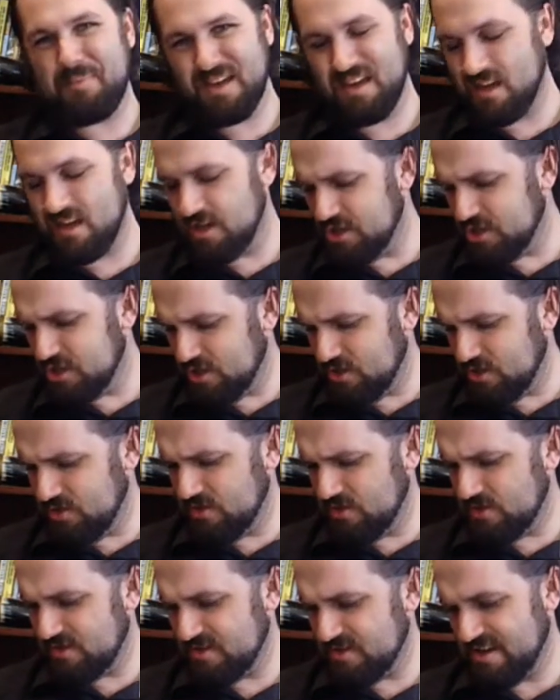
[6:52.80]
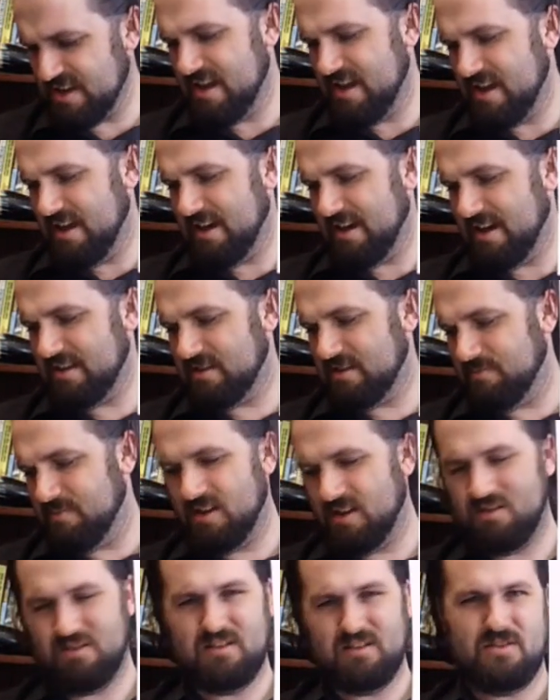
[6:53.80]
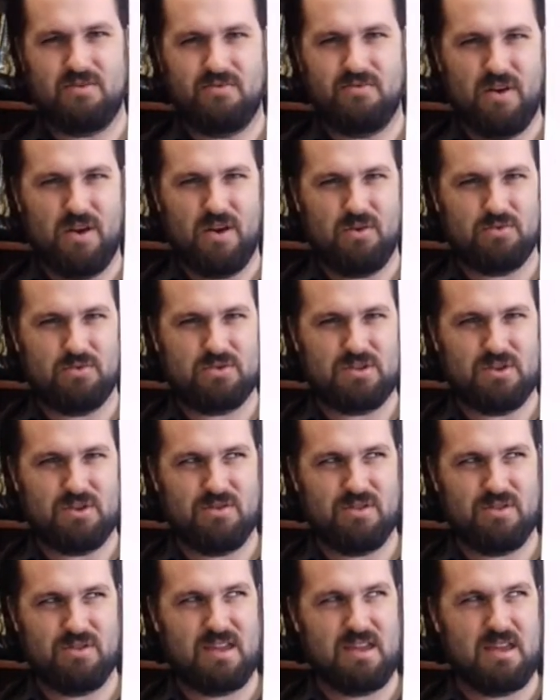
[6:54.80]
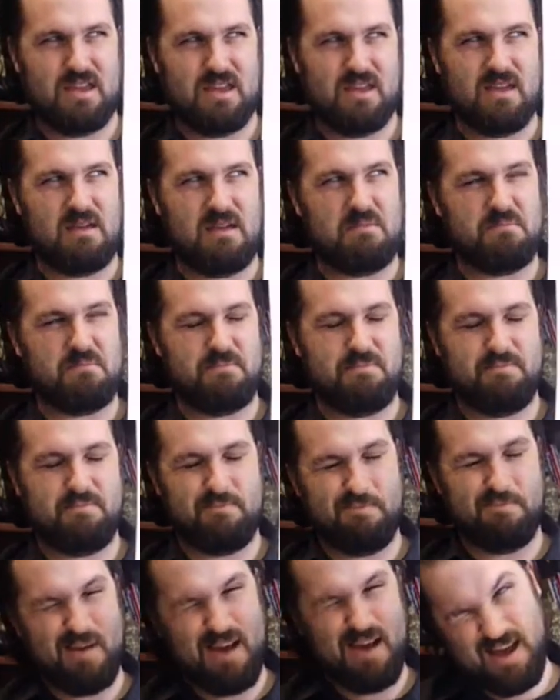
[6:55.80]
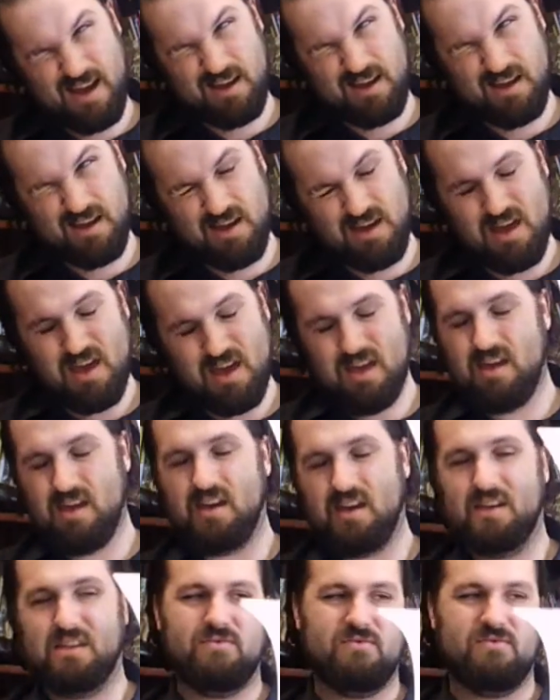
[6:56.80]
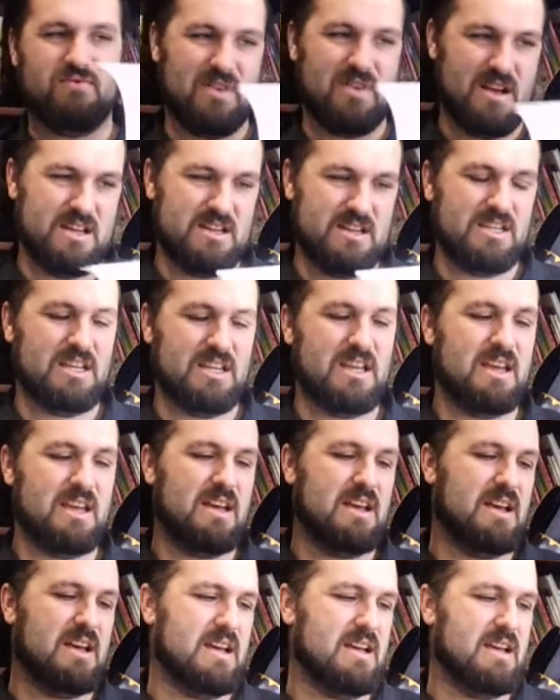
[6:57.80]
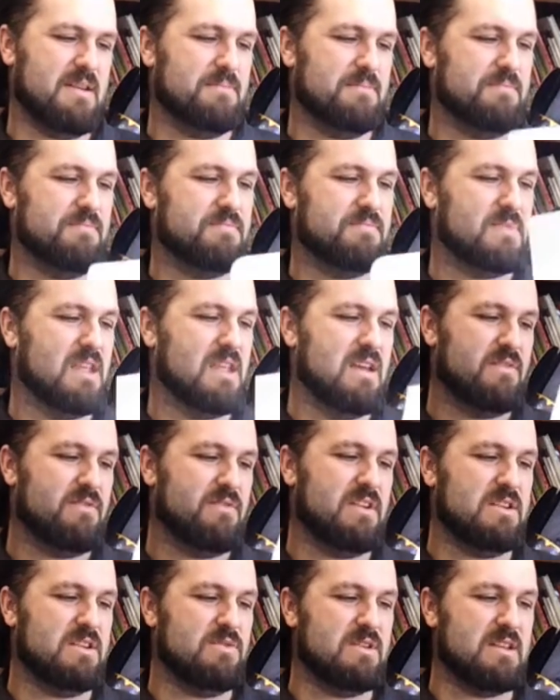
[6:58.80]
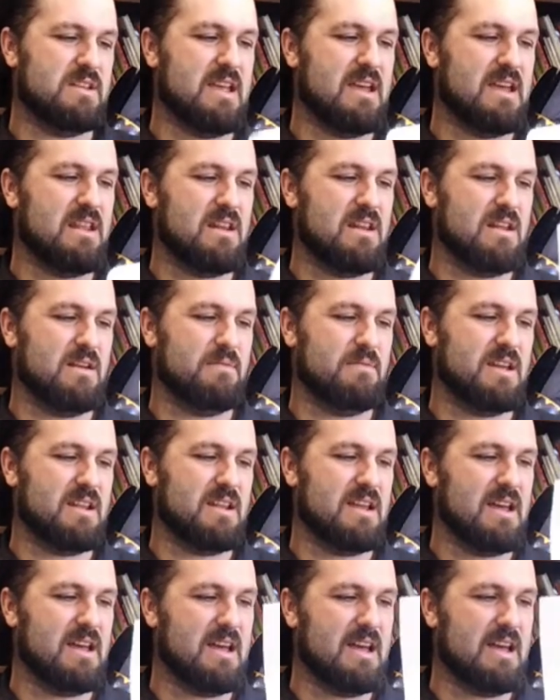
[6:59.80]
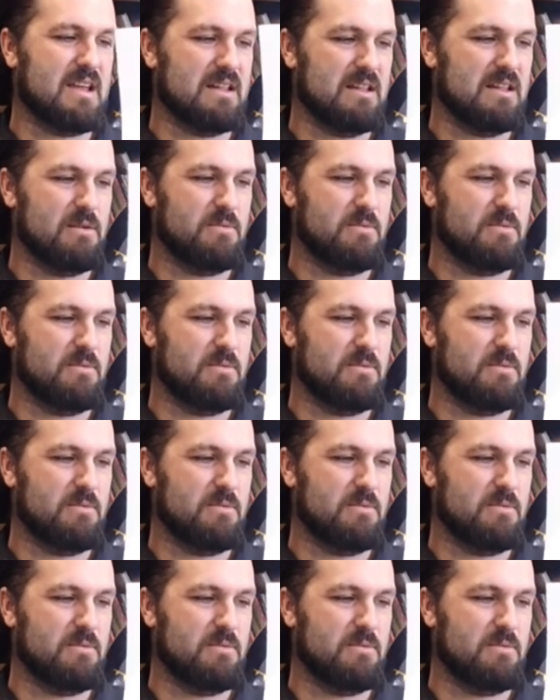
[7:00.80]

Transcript: issues at the middle of the folds on the back and the front. If I do it again, I'm going to add a little bit